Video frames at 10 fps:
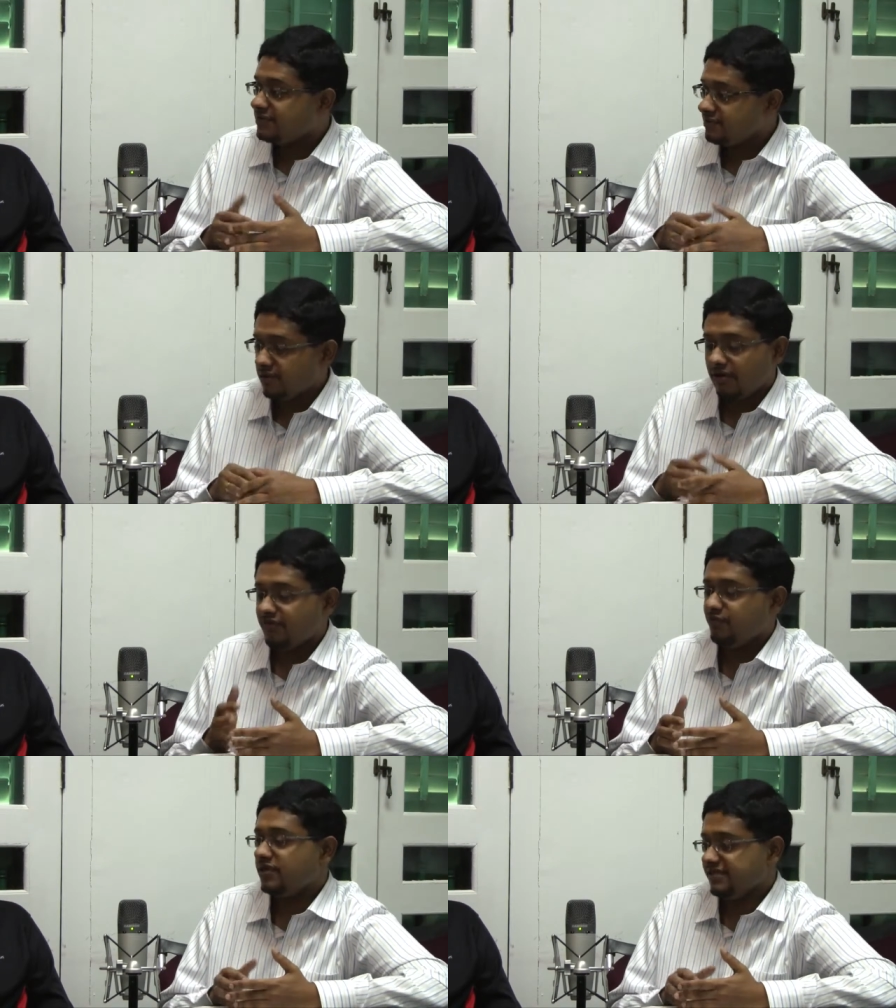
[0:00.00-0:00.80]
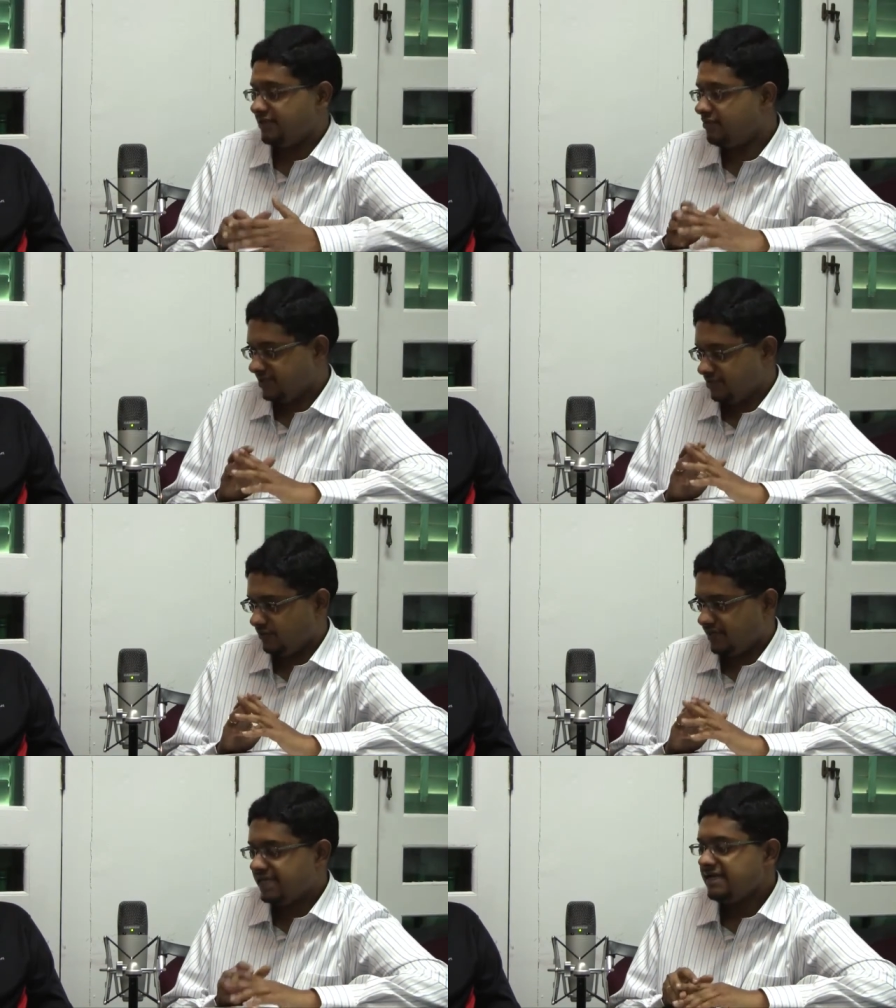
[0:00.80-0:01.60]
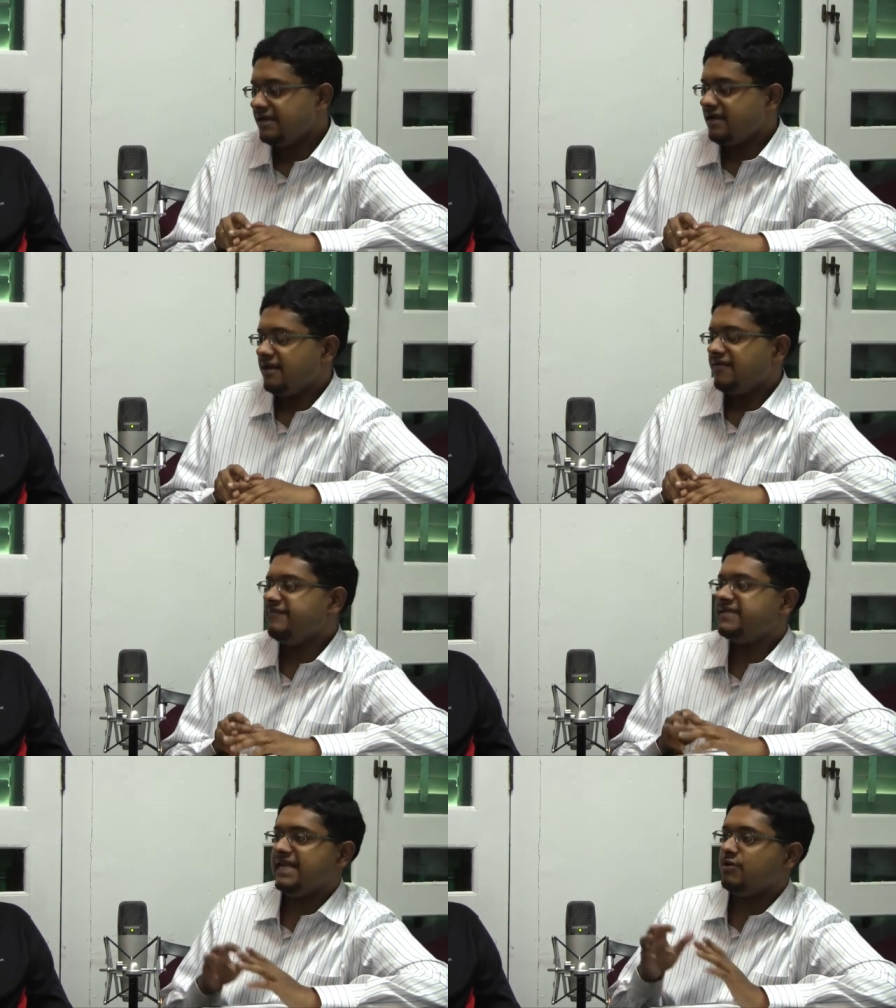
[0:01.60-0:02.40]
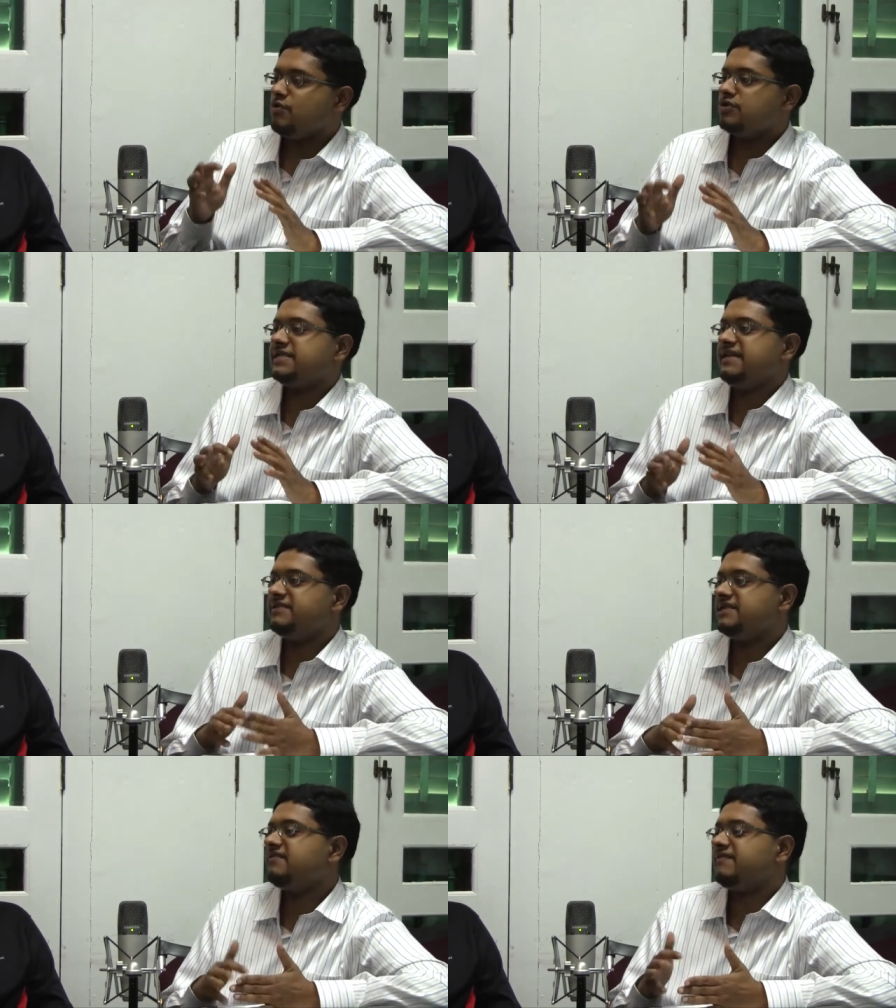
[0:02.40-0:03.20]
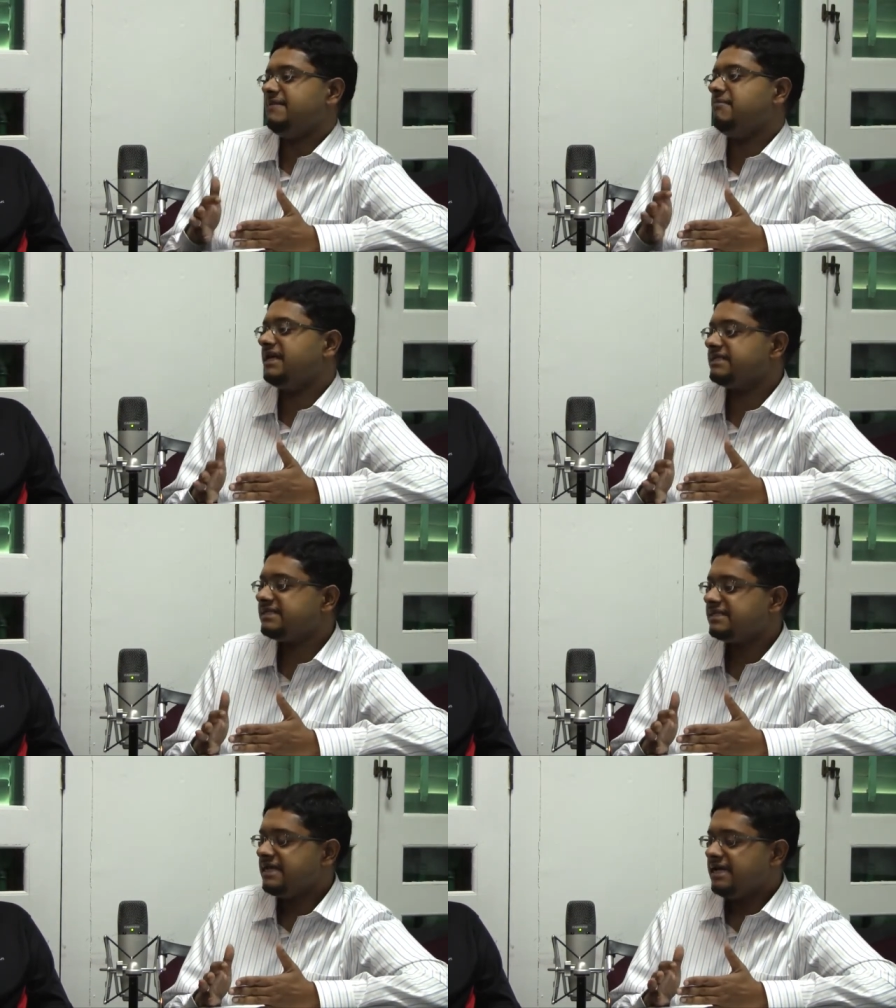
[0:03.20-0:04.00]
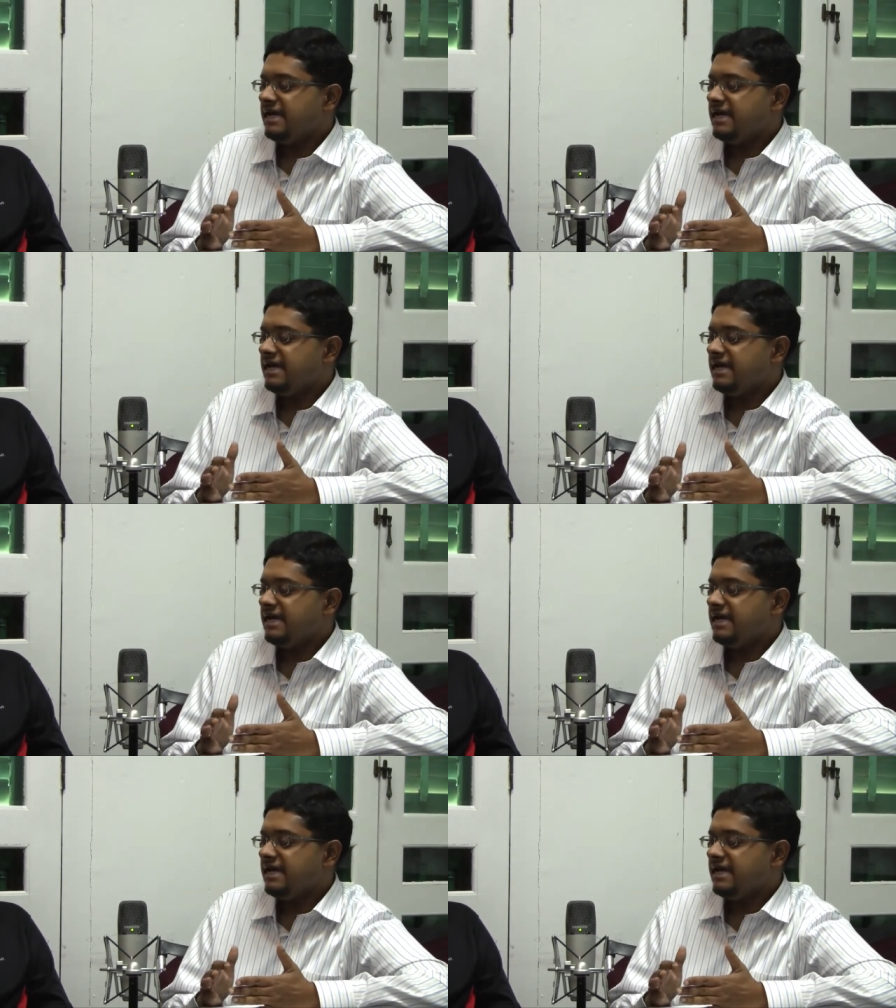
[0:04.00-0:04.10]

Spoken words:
goes into, a lot of work that goes into it. We say you want to say within 3 months,